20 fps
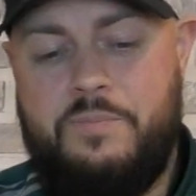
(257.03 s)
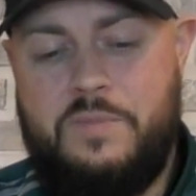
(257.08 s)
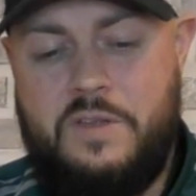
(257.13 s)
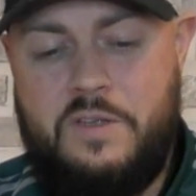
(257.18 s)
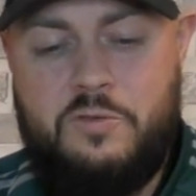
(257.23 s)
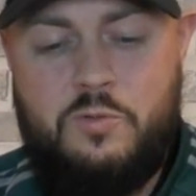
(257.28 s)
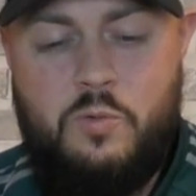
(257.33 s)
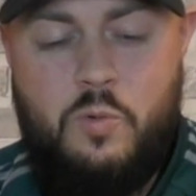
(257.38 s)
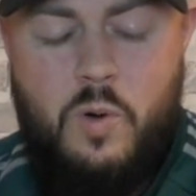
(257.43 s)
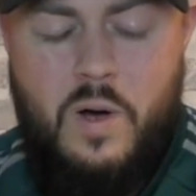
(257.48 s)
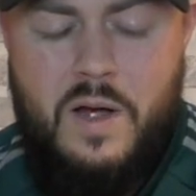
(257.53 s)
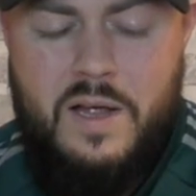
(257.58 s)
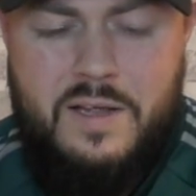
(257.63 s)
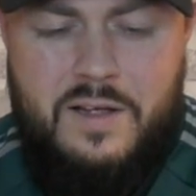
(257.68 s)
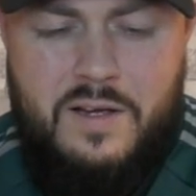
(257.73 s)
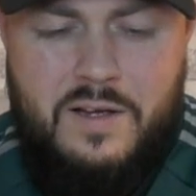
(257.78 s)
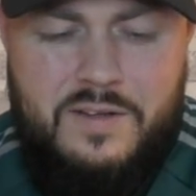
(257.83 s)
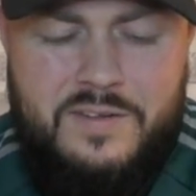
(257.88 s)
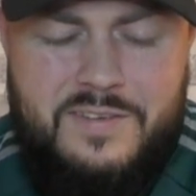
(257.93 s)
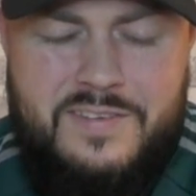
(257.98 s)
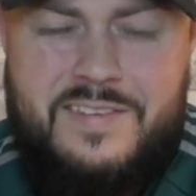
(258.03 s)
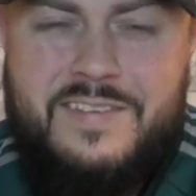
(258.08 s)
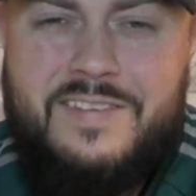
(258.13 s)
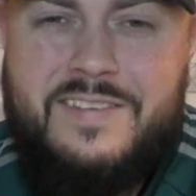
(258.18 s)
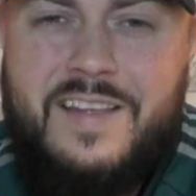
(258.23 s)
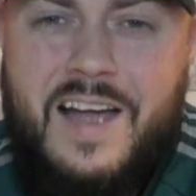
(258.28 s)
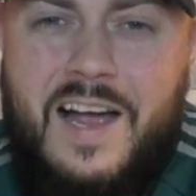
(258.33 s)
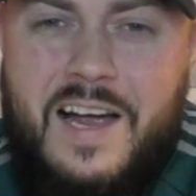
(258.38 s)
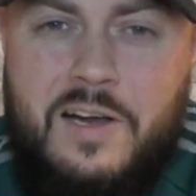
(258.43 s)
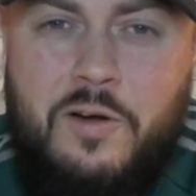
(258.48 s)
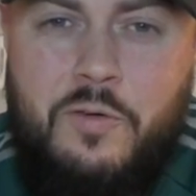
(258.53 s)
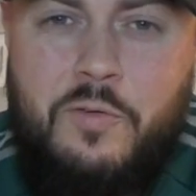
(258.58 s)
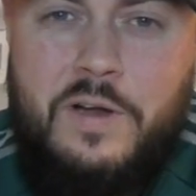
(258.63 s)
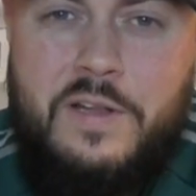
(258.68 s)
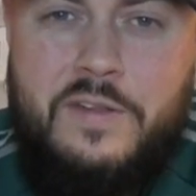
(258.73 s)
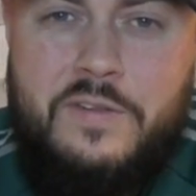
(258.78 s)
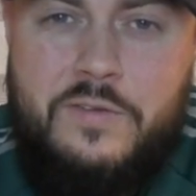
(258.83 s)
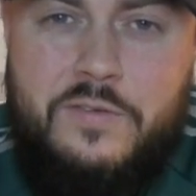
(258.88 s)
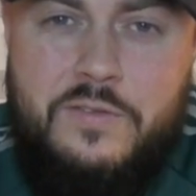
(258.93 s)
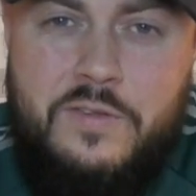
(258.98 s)
That's quite a
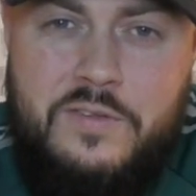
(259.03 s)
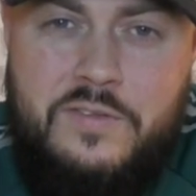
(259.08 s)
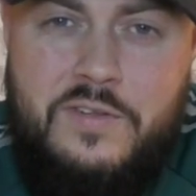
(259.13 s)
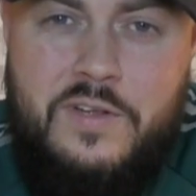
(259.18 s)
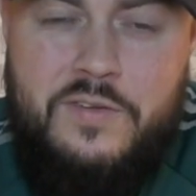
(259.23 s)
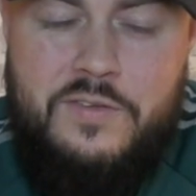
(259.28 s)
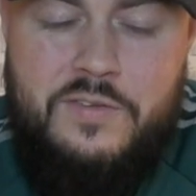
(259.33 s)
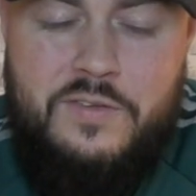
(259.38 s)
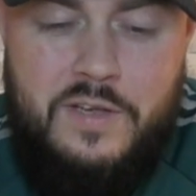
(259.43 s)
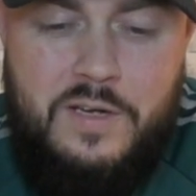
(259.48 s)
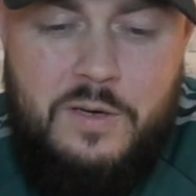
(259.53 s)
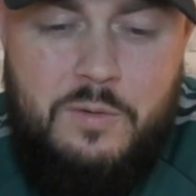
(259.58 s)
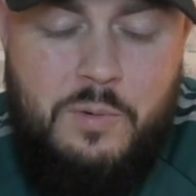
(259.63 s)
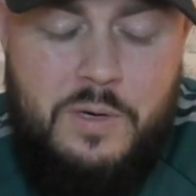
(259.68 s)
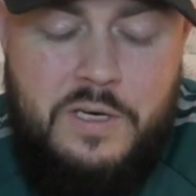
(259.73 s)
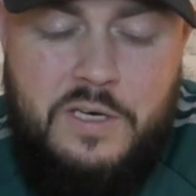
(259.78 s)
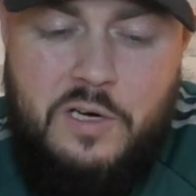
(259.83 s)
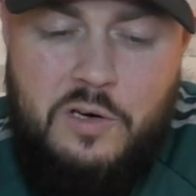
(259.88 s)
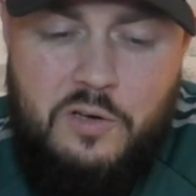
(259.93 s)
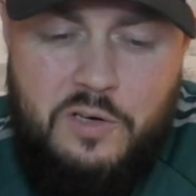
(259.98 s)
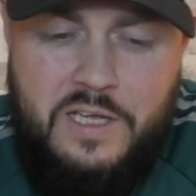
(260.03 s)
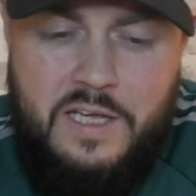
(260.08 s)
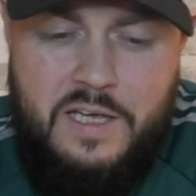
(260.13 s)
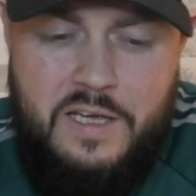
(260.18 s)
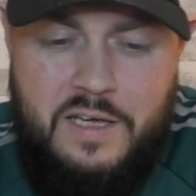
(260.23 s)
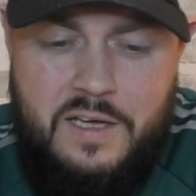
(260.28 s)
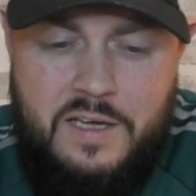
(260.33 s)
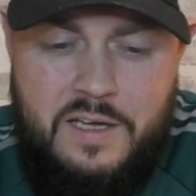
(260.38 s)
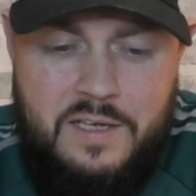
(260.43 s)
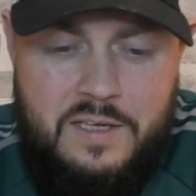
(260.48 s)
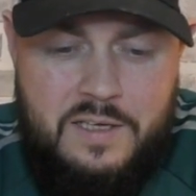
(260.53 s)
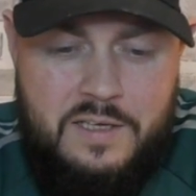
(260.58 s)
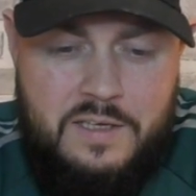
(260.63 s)
staggering statistic when you look at it.